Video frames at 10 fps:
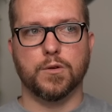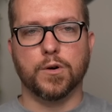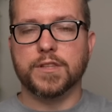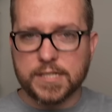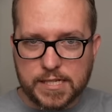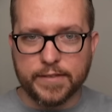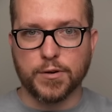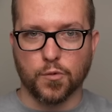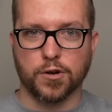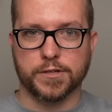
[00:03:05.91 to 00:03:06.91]
Well, this is
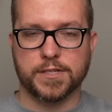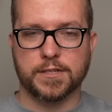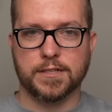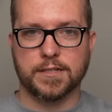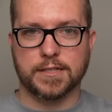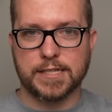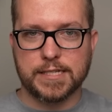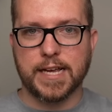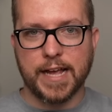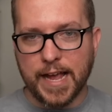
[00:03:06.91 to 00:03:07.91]
even worse, because he's
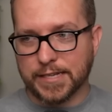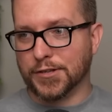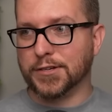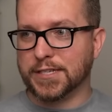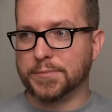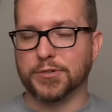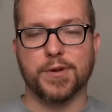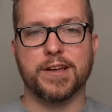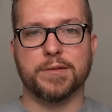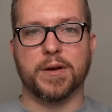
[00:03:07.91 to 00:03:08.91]
saying, hey, as long as I'm
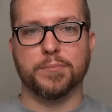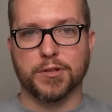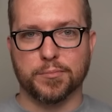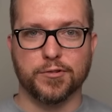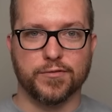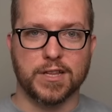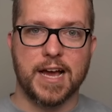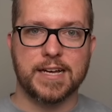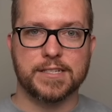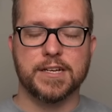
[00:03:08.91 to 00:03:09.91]
surrounded by bulletproof
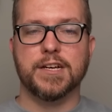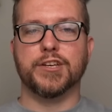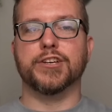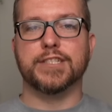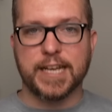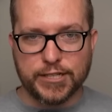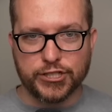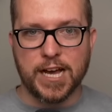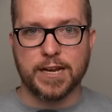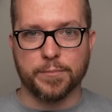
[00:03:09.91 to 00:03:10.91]
glass, you can take a
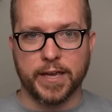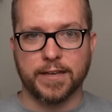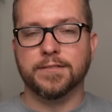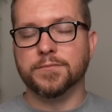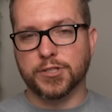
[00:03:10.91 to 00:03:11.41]
shot at me.